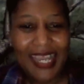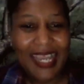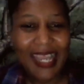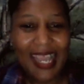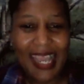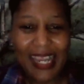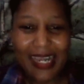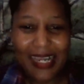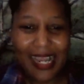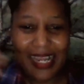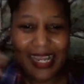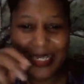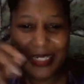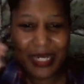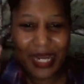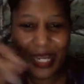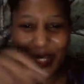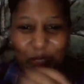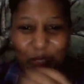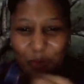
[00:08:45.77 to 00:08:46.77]
and
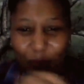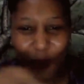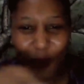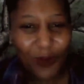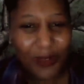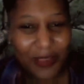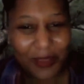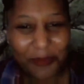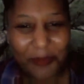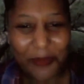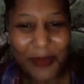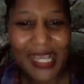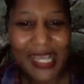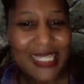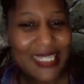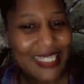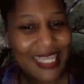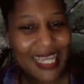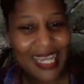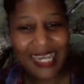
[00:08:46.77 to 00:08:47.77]
trying to hold the
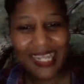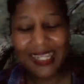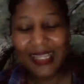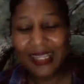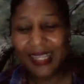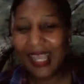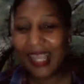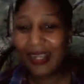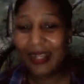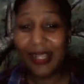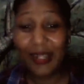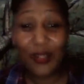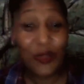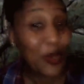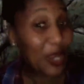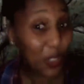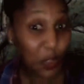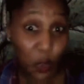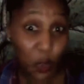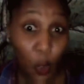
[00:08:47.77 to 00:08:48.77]
pencil, and then you
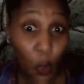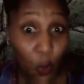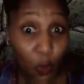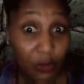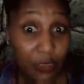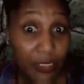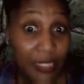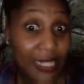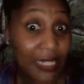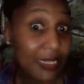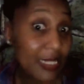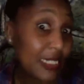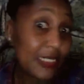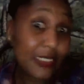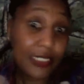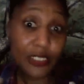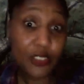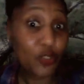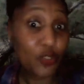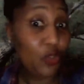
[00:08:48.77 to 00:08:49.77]
are told that this
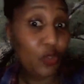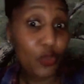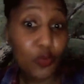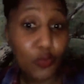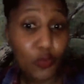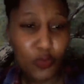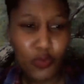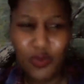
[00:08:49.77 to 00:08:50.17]
is you.